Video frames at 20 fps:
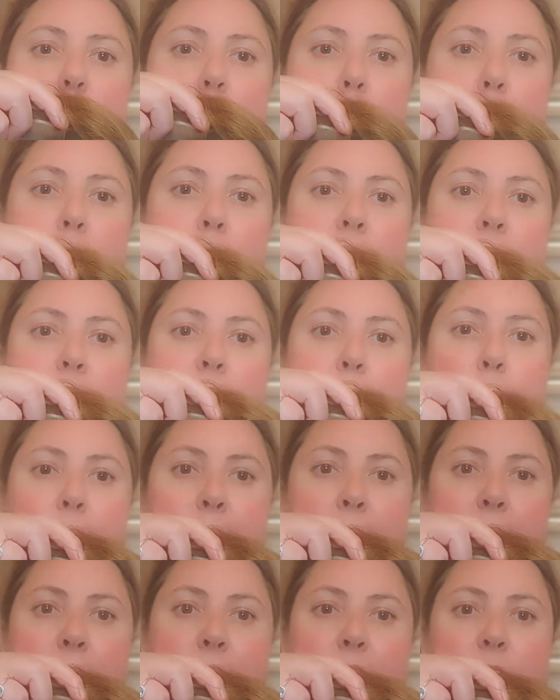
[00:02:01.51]
bit at the
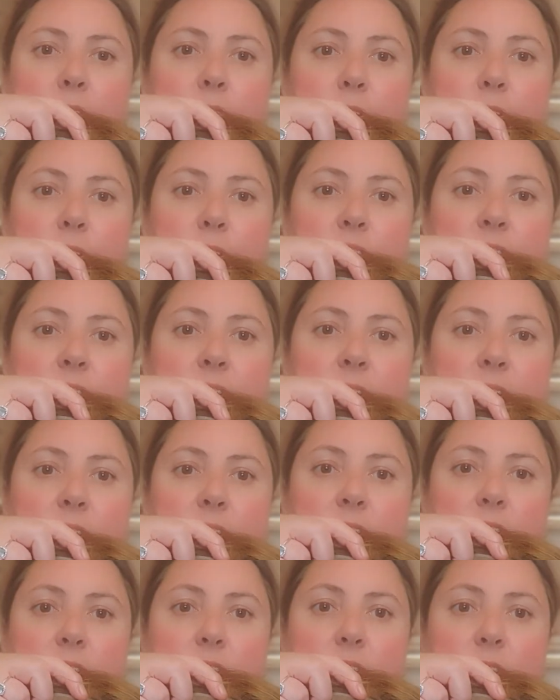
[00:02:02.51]
back for the
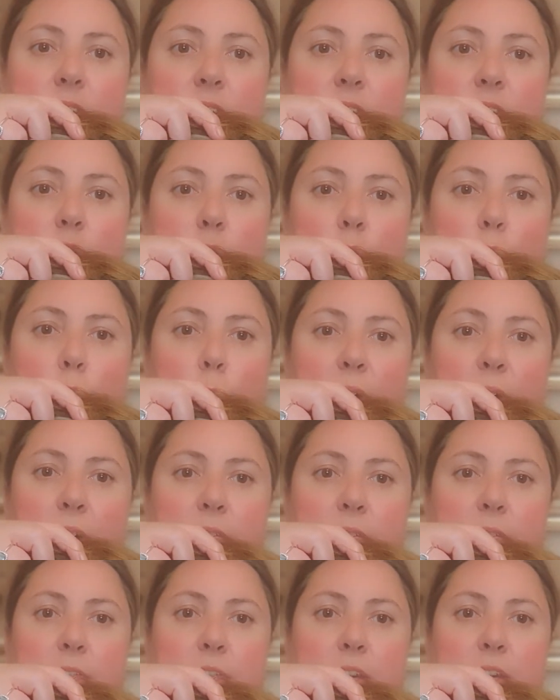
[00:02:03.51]
neck
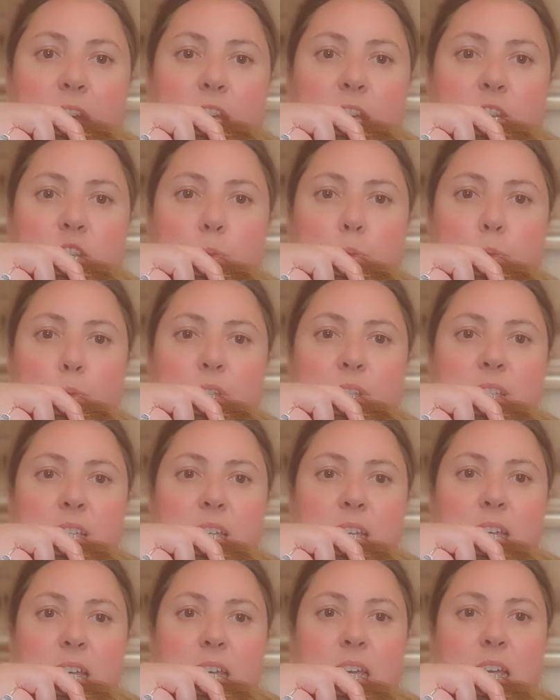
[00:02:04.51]
with, as you will
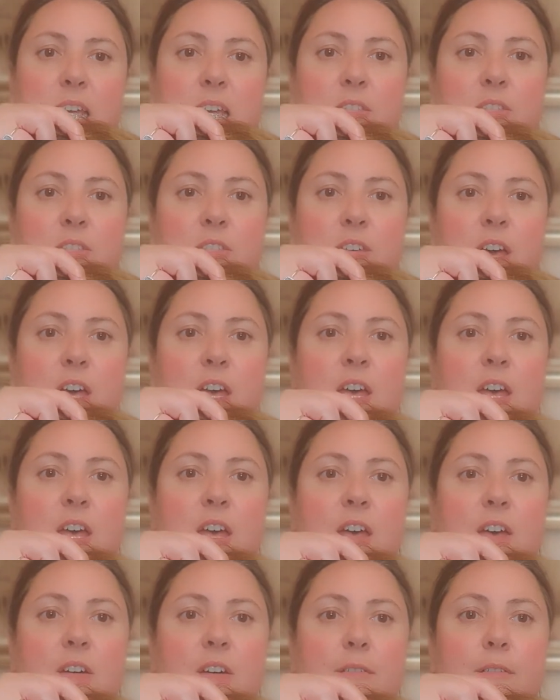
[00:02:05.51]
see,
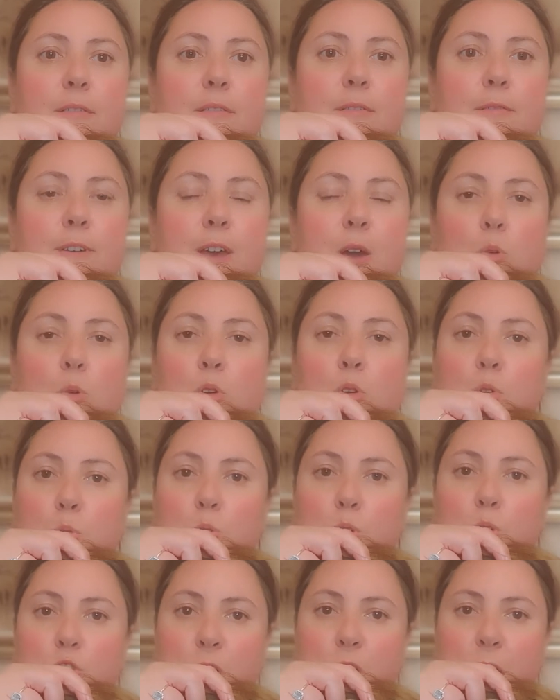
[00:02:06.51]
the
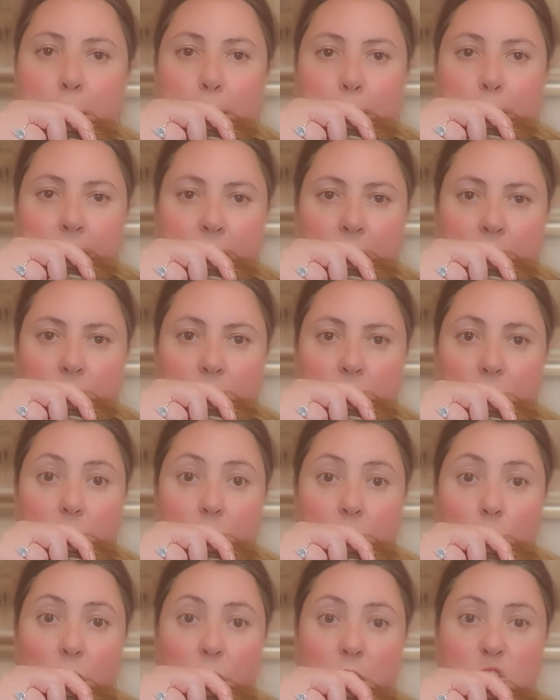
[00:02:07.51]
Velcro strapping,
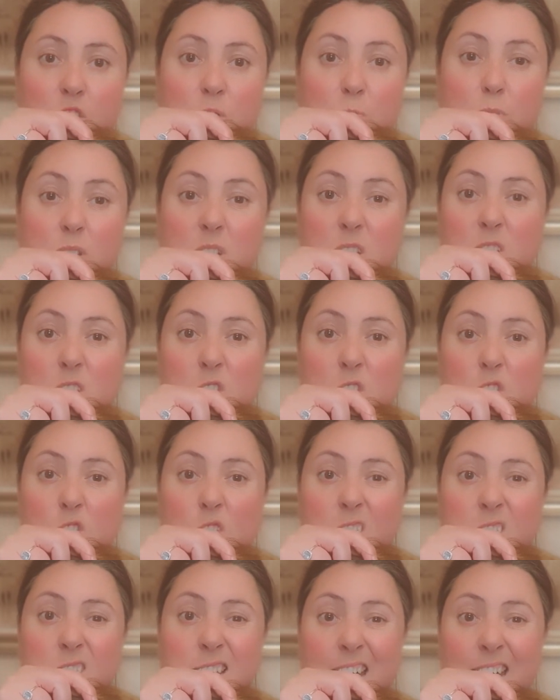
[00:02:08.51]
which means that you
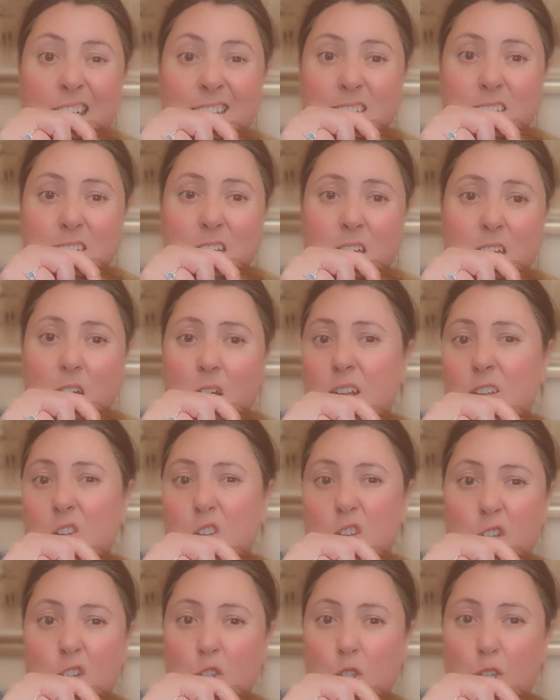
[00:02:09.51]
can tighten it and
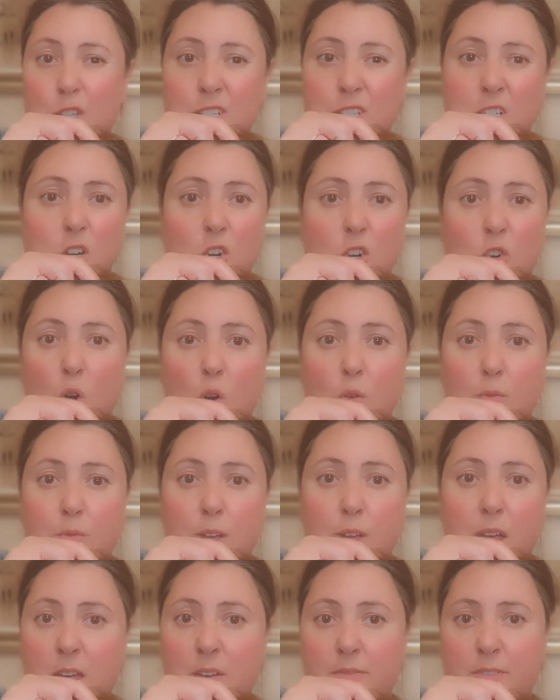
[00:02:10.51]
you can loosen her
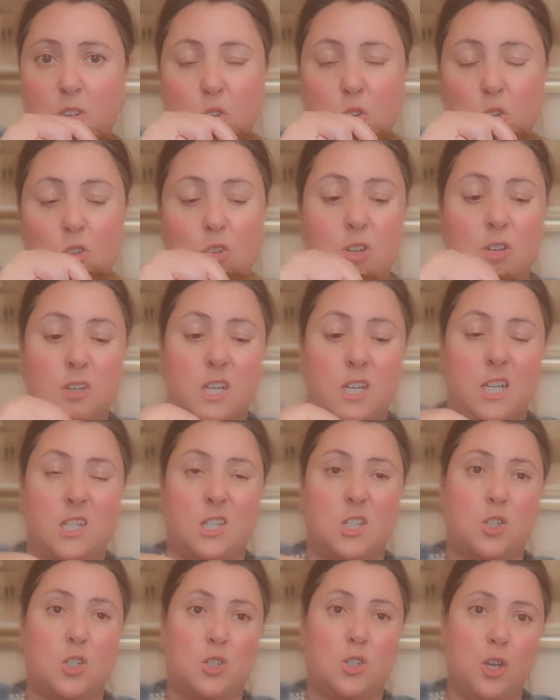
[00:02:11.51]
off if you
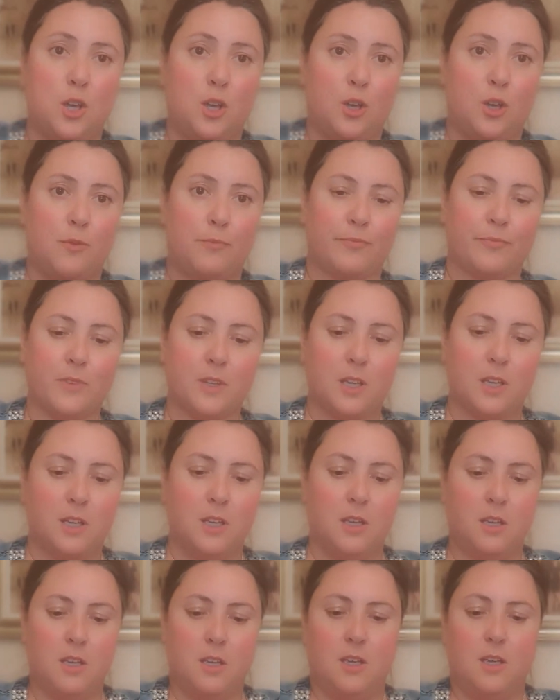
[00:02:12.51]
need to.
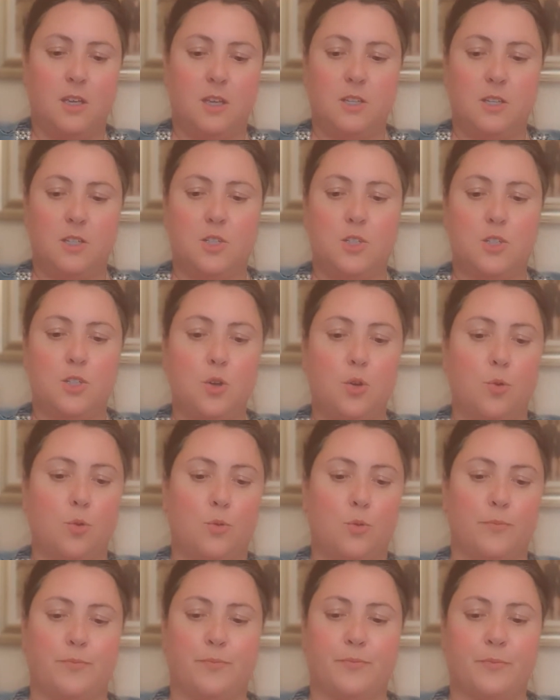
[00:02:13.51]

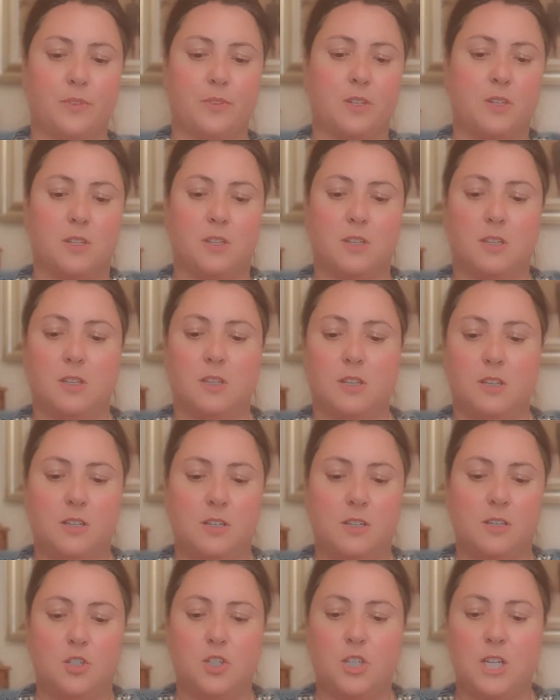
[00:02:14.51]
So
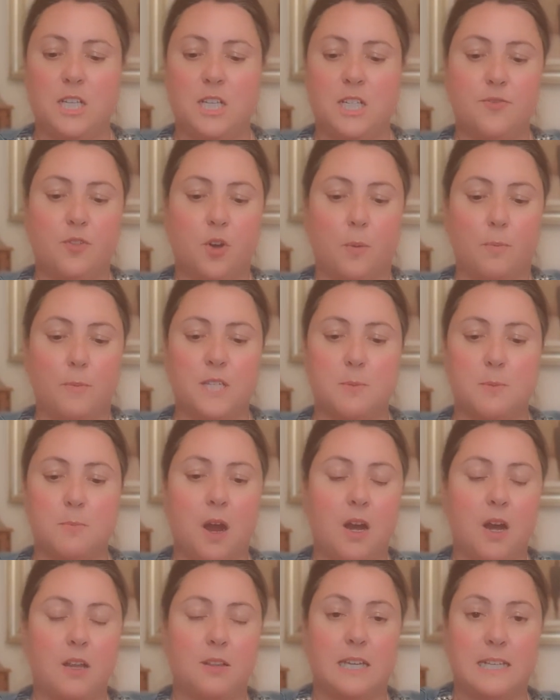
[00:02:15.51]
she is from the
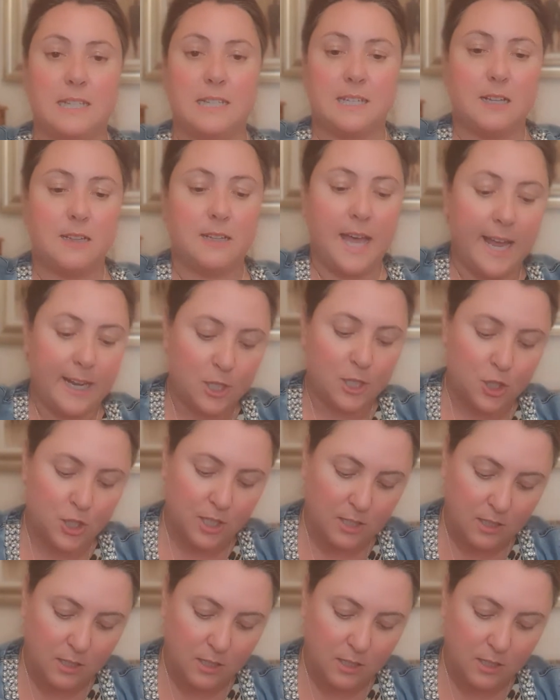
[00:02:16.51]
Smart Lace collection,